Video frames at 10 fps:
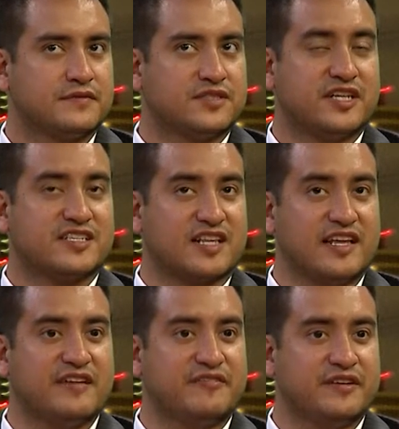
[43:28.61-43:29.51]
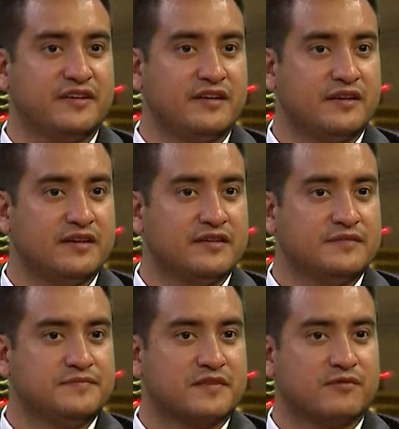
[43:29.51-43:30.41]
Just leaving.
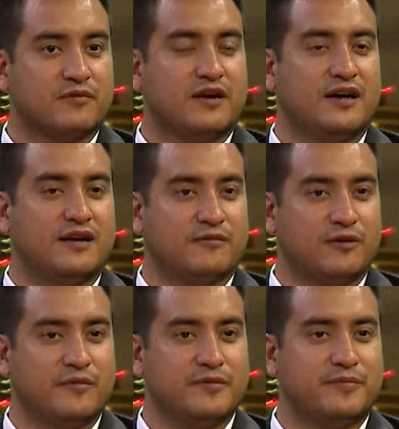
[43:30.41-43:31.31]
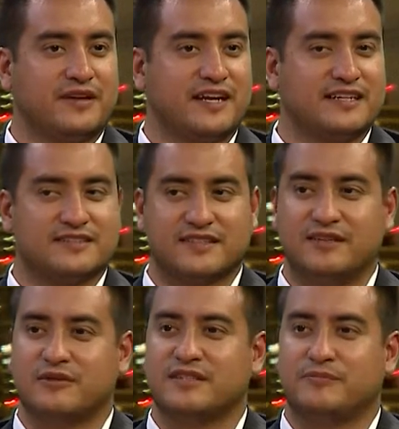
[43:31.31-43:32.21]
Yeah. Uh, Roman Polanski,
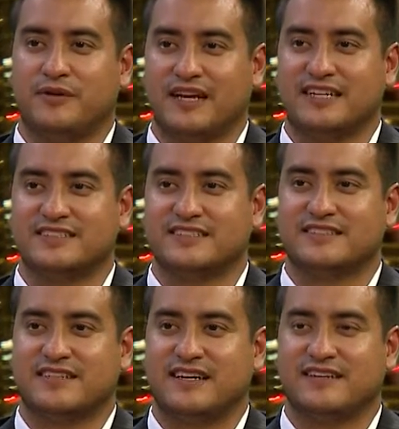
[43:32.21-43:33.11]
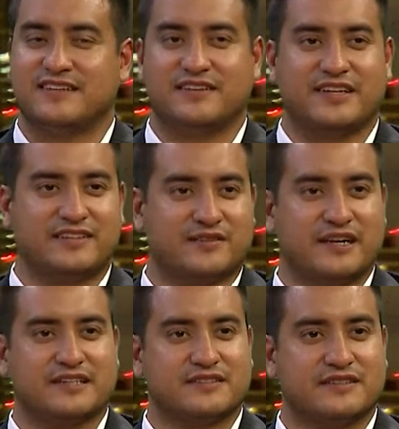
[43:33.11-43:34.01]
what's it, Polanski style? You know that
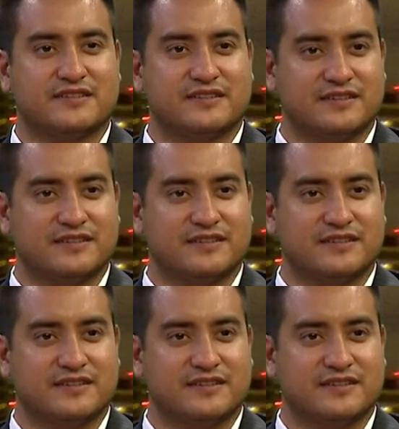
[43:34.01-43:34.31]
director? Yeah, Roman